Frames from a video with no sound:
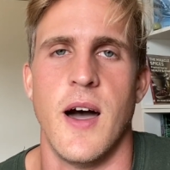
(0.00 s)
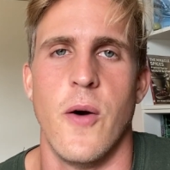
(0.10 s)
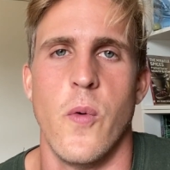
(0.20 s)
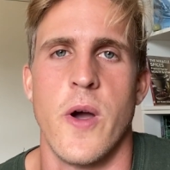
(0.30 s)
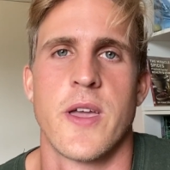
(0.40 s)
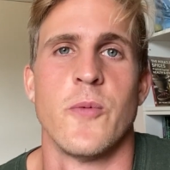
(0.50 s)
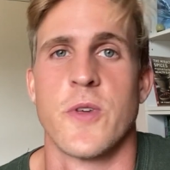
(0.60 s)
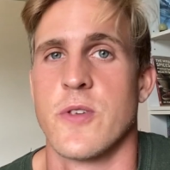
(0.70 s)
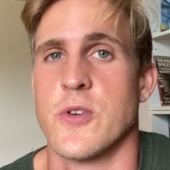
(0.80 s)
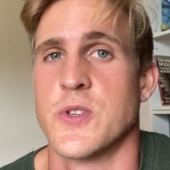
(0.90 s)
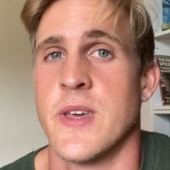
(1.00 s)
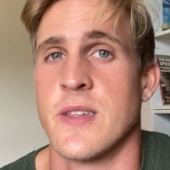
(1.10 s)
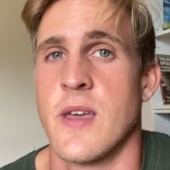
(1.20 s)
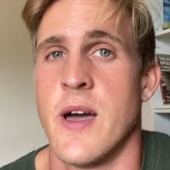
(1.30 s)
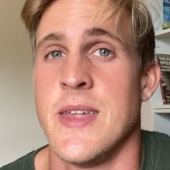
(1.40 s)
working with social
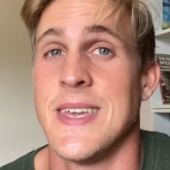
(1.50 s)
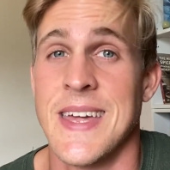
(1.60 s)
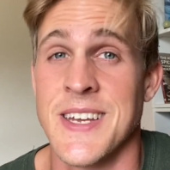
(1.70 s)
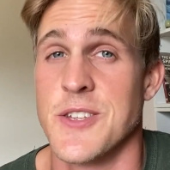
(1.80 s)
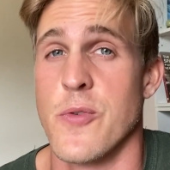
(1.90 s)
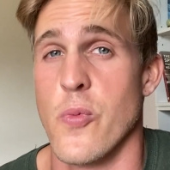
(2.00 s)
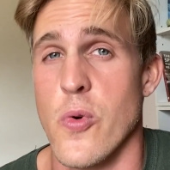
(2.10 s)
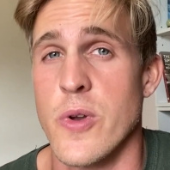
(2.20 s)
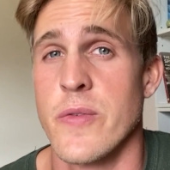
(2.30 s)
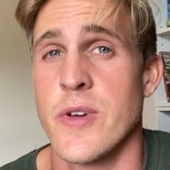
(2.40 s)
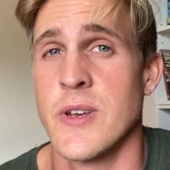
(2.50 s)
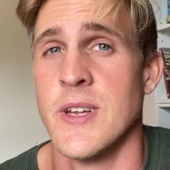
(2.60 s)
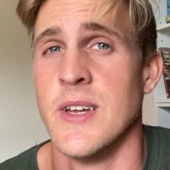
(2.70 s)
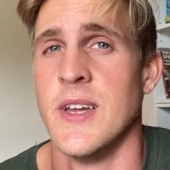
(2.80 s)
anxiety, getting to the root of it,